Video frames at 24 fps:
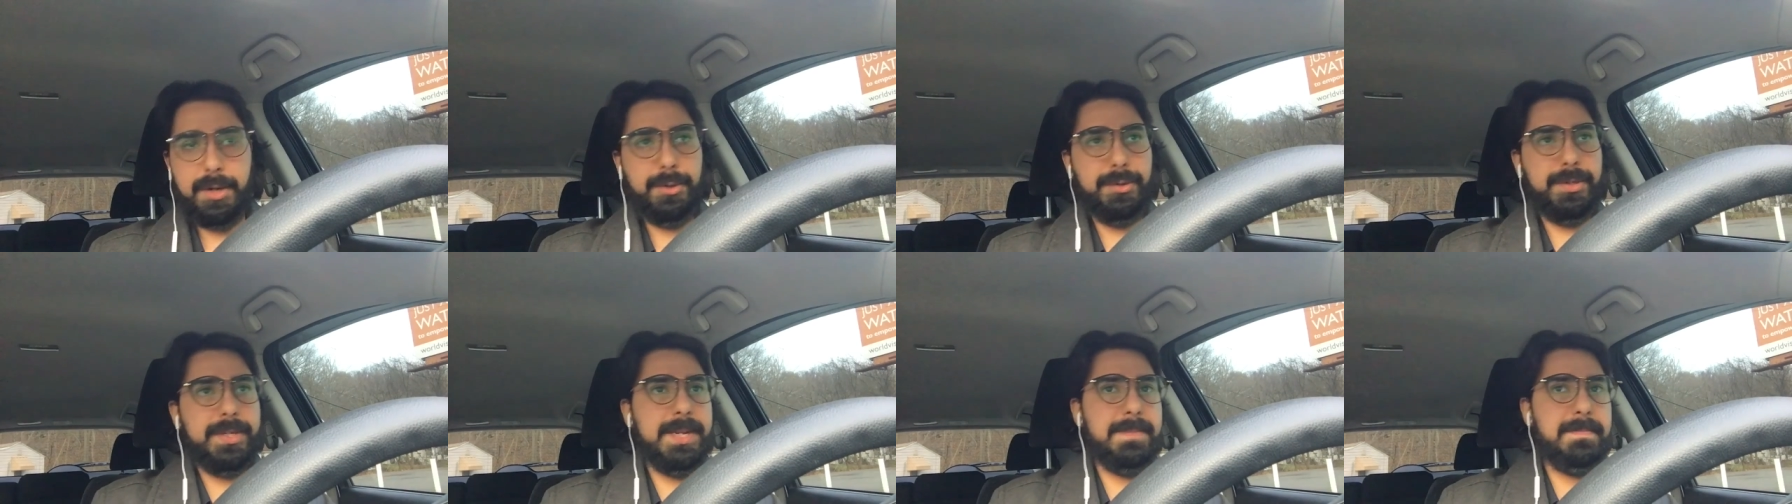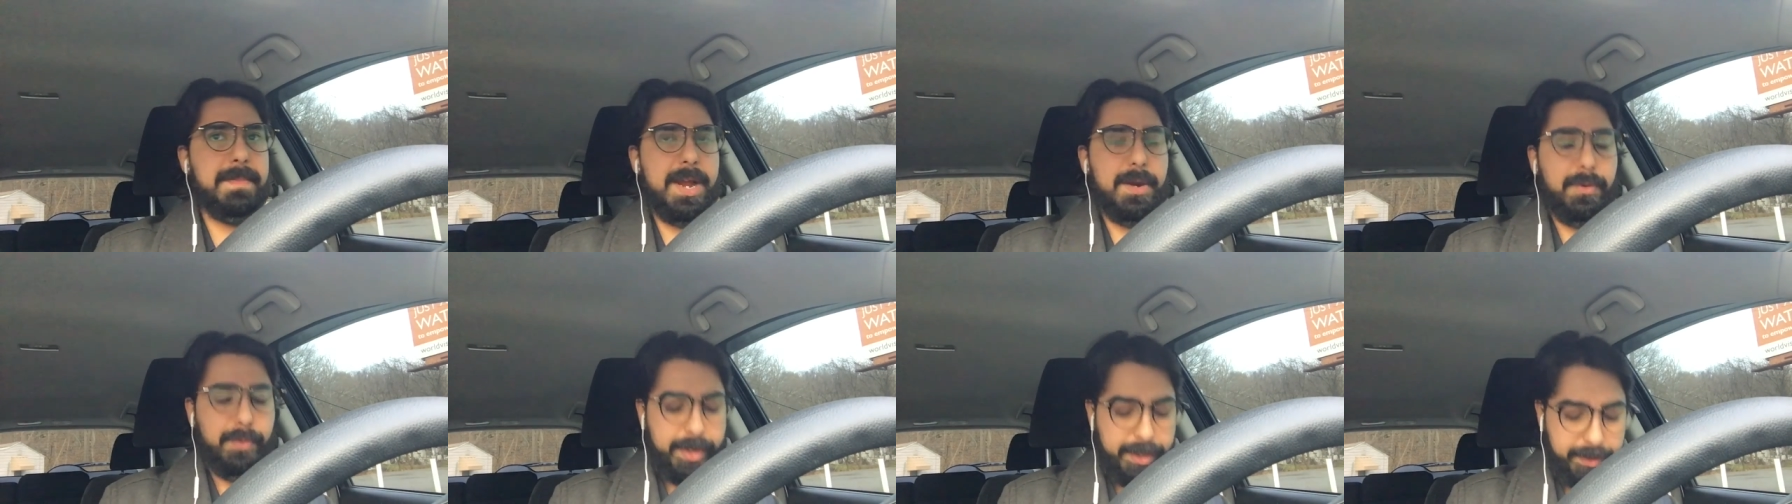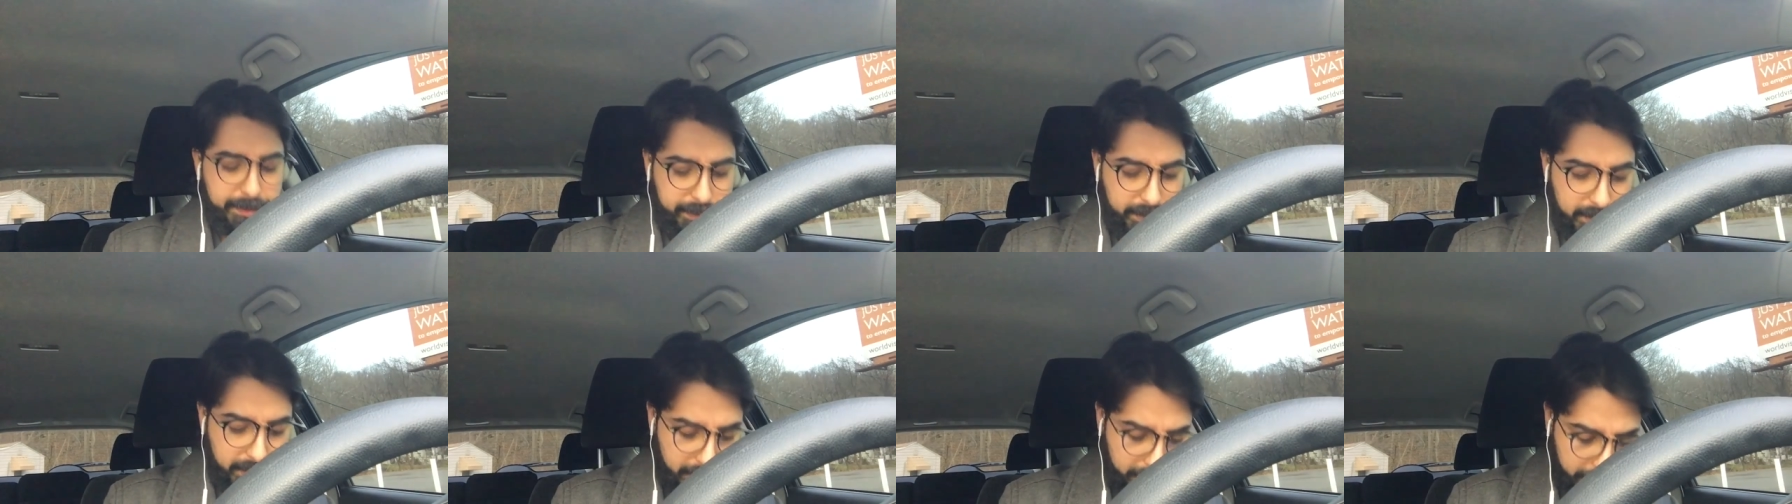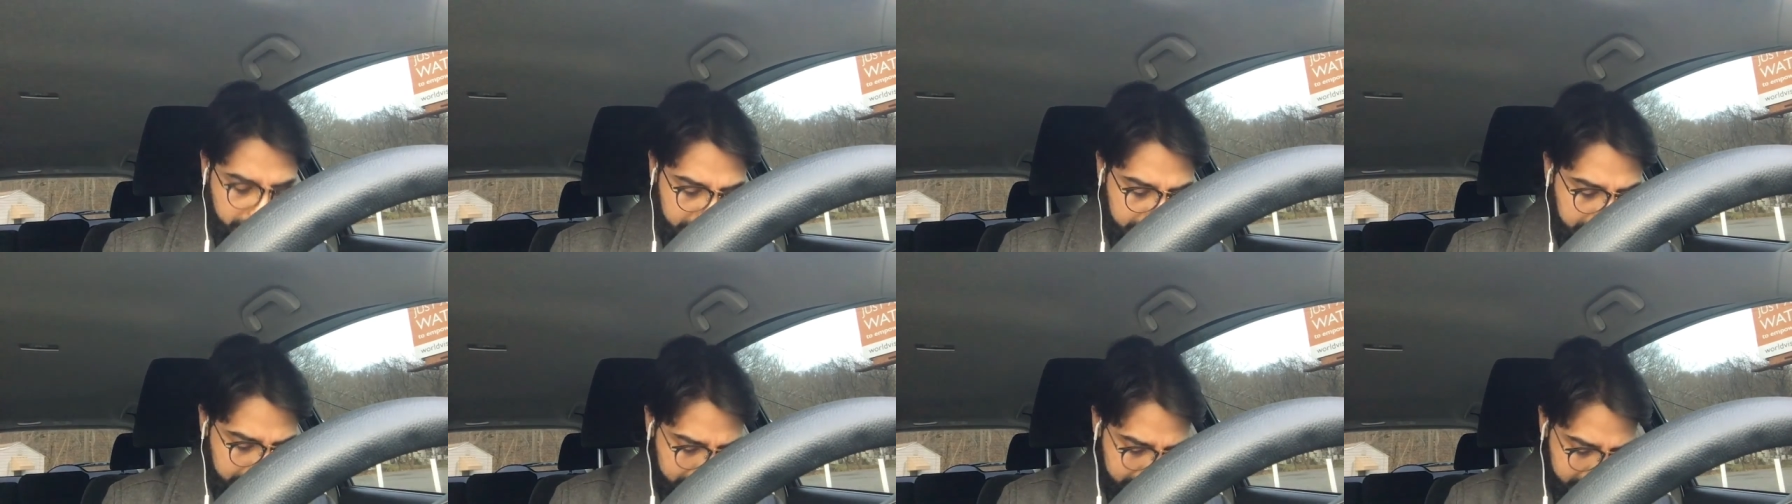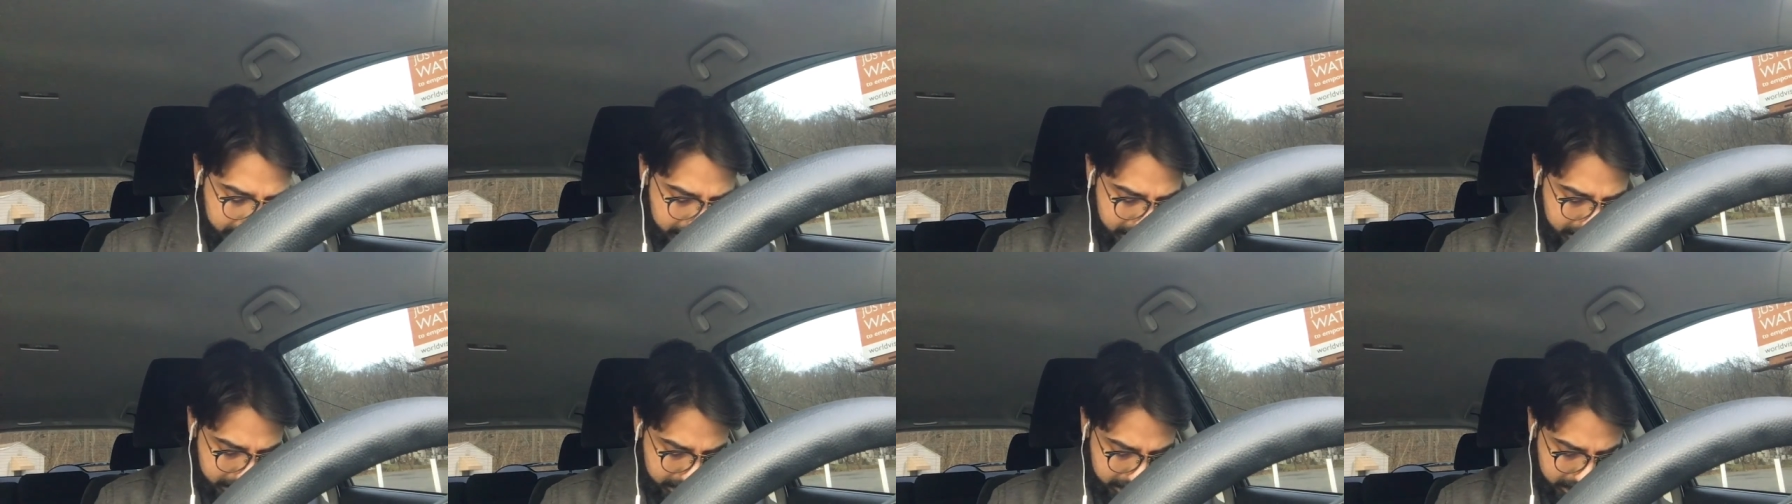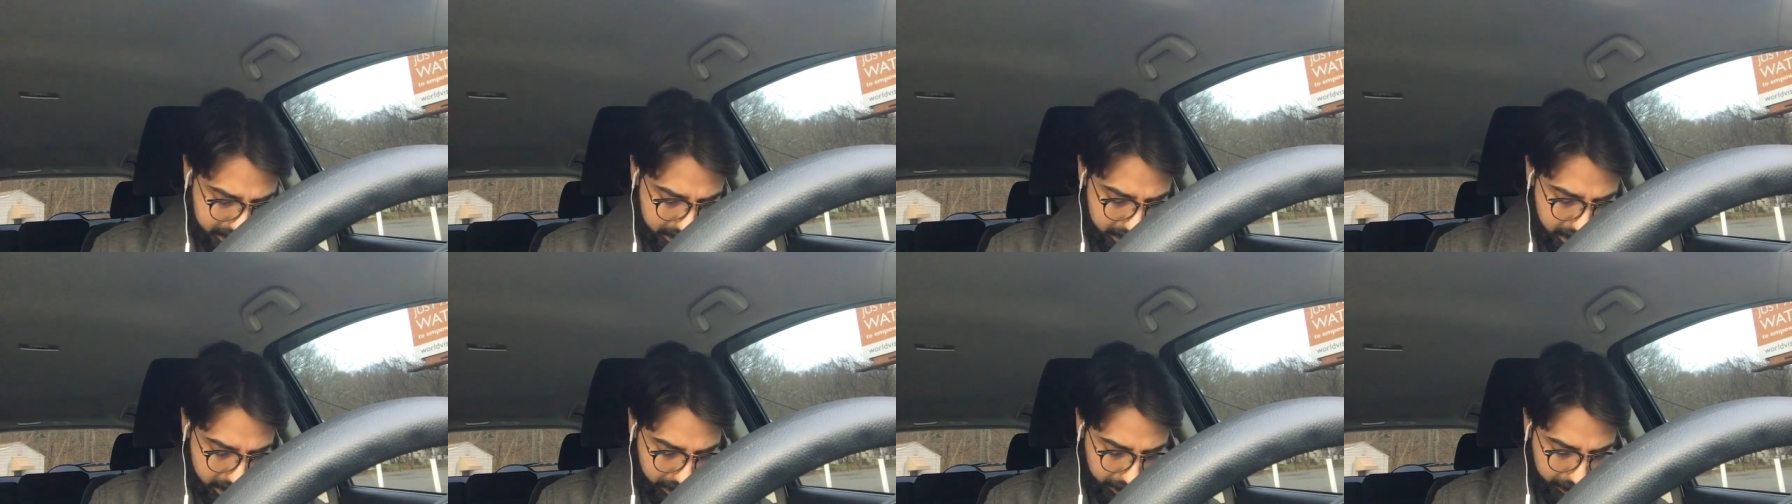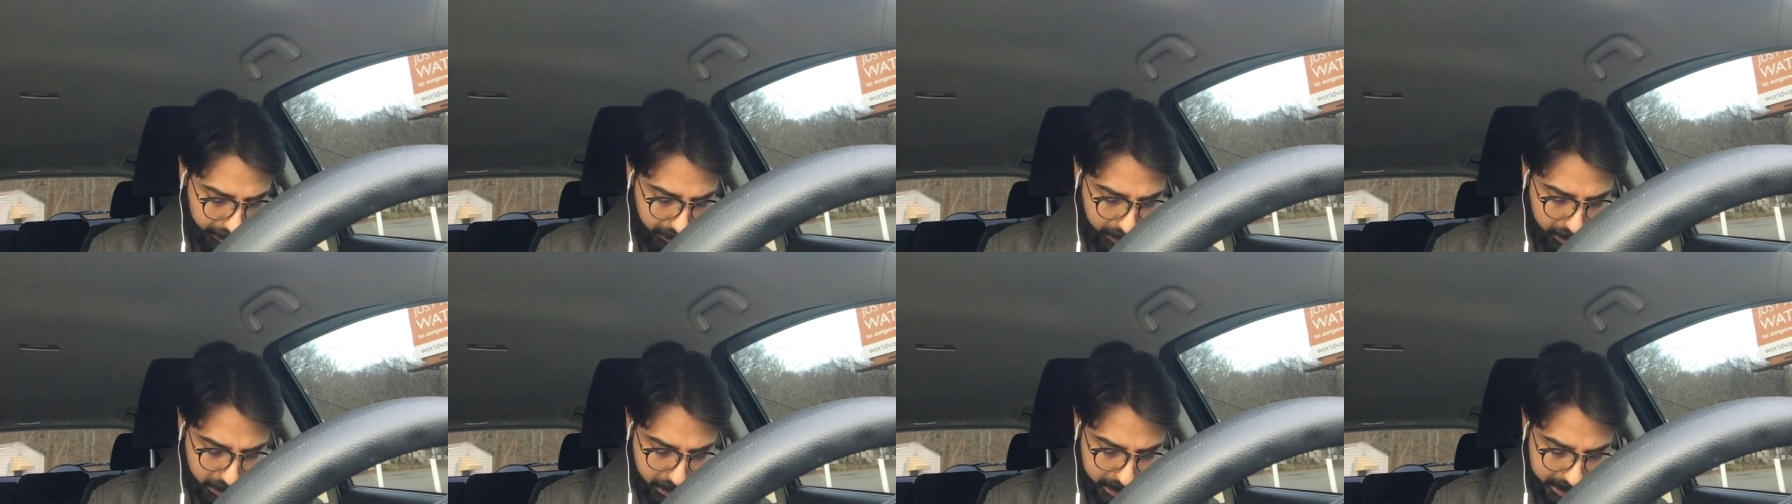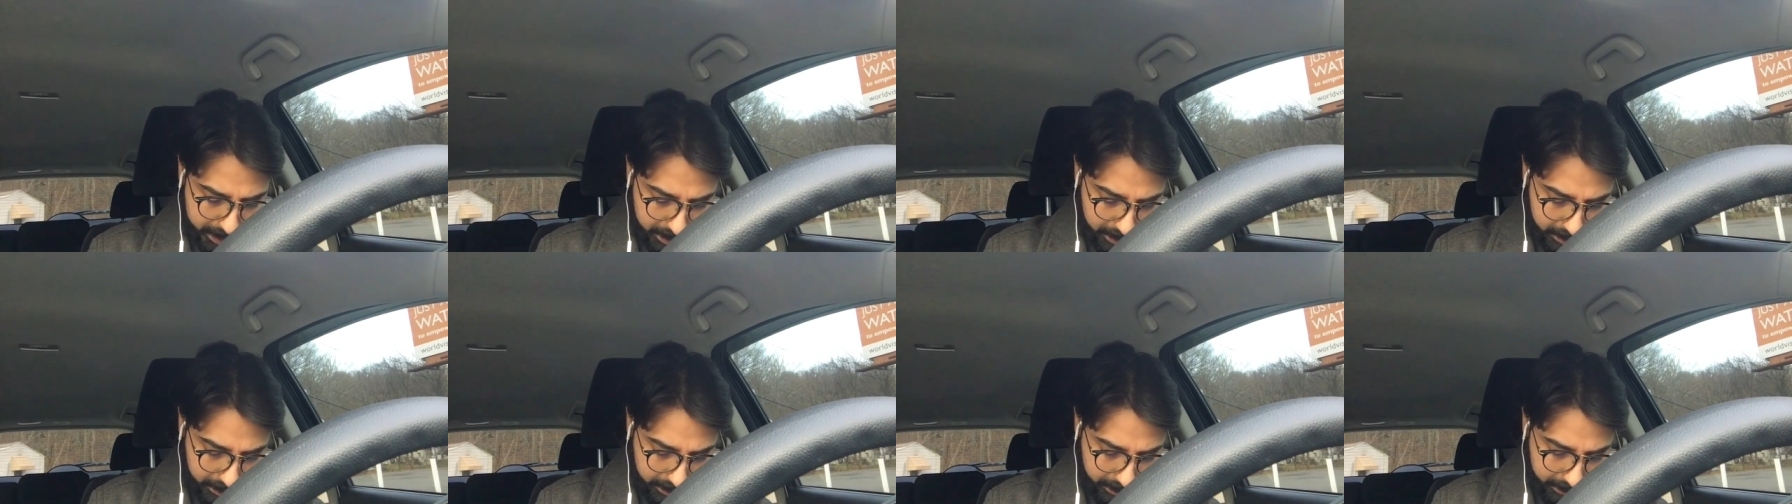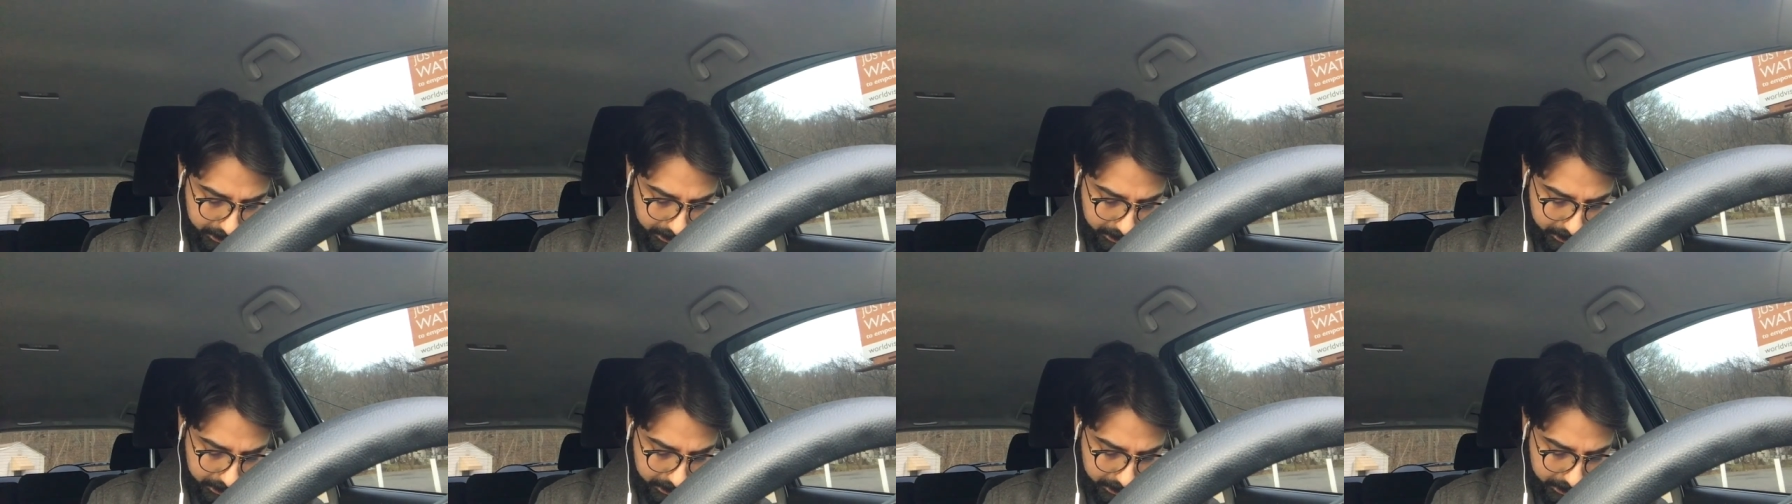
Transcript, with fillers: know did my research and looked through it.